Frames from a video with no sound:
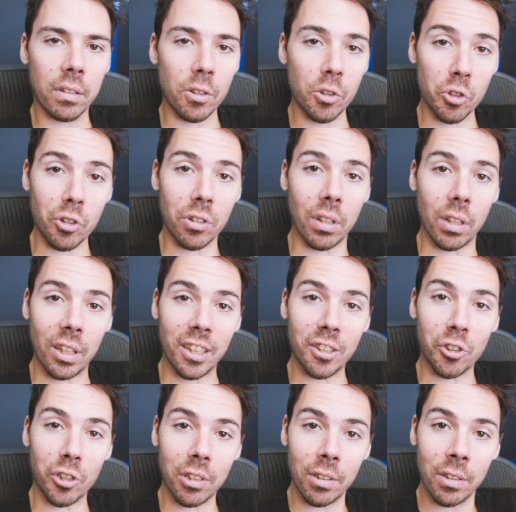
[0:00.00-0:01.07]
Those are
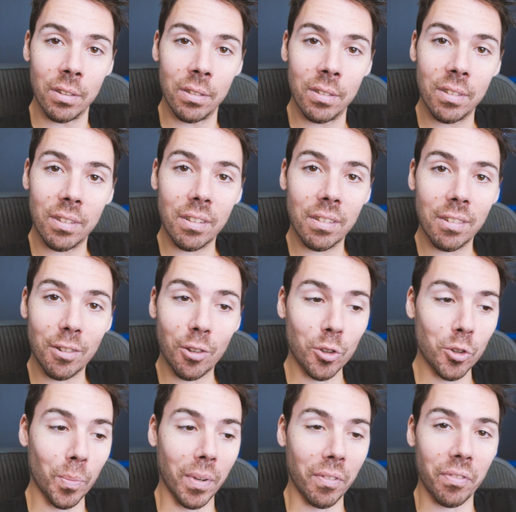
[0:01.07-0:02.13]
delicious.
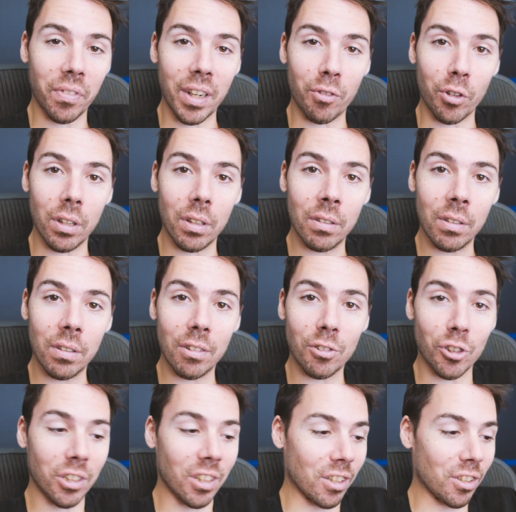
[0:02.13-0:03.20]
Those are my favorite.
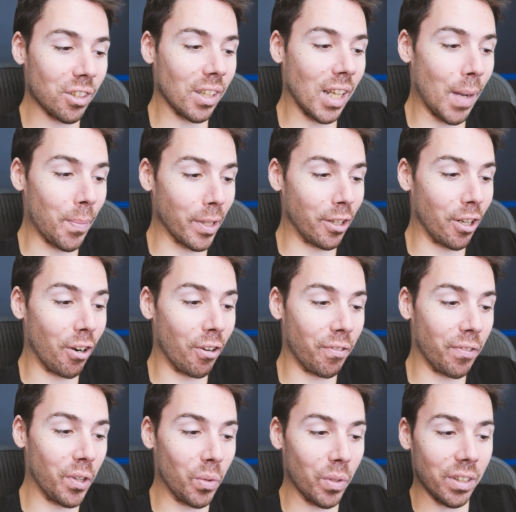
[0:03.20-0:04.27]
Just a slab of
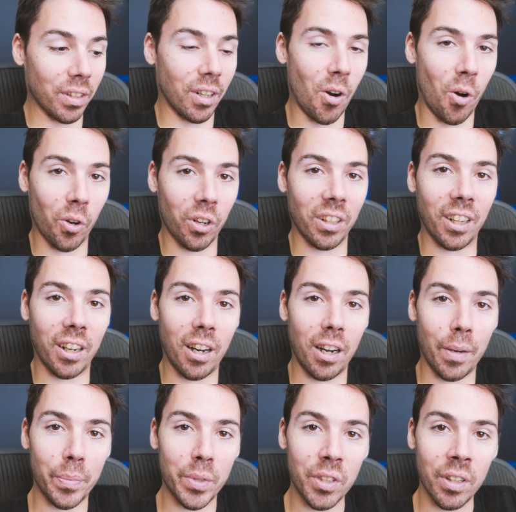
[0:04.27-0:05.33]
tofu with corn on the
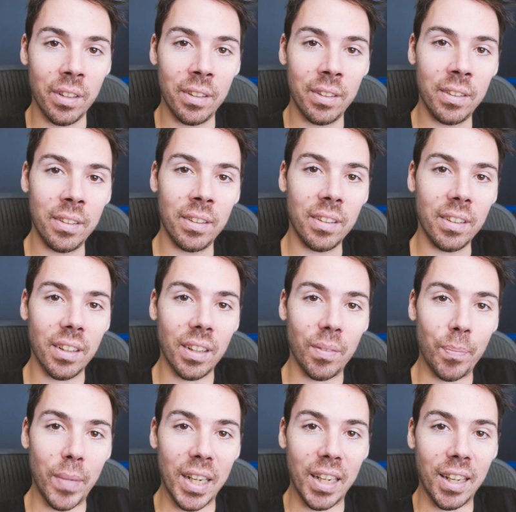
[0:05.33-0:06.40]
cobs
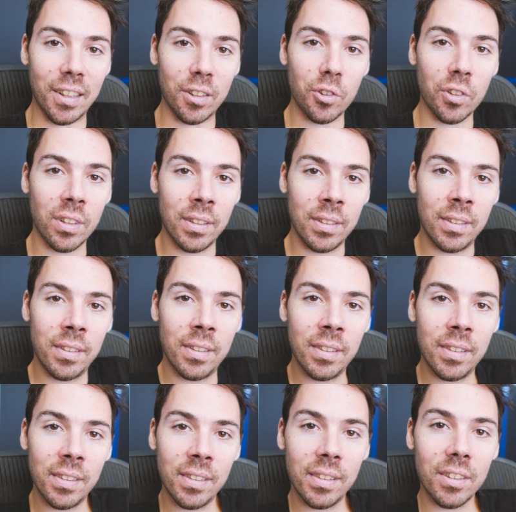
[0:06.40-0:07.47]
and mayonnaise.
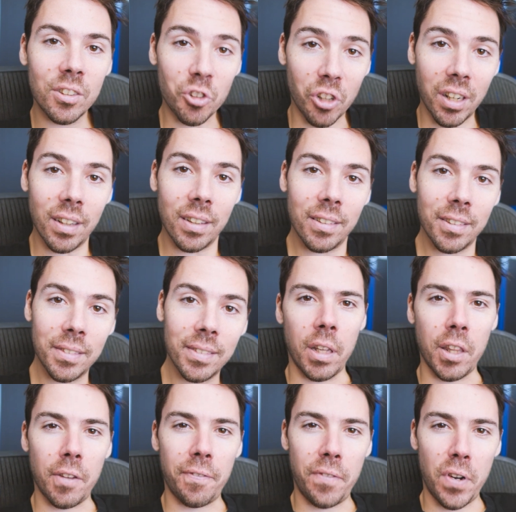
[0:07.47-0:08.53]
Try it.
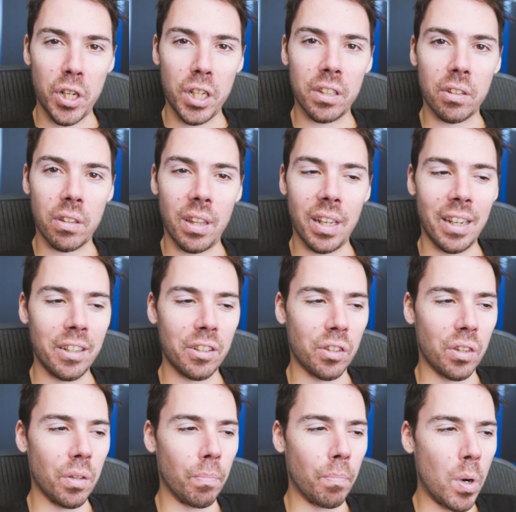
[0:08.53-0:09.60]
And the funniest thing is,
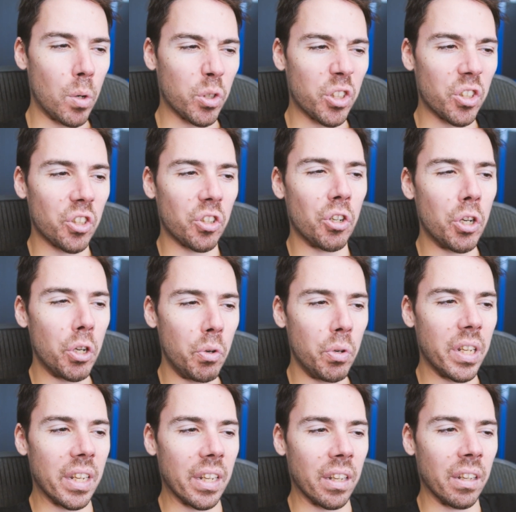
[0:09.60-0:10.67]
the most
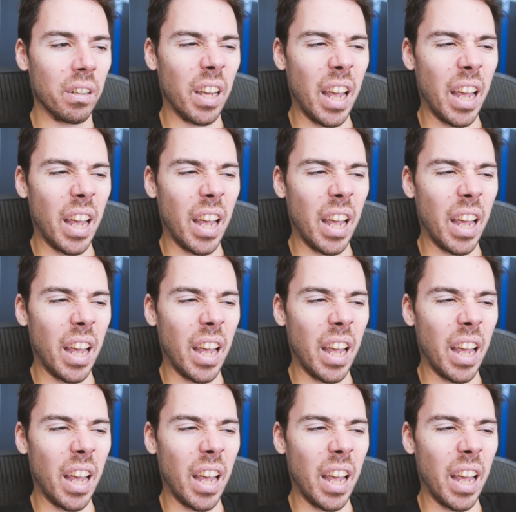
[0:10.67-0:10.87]
snooty,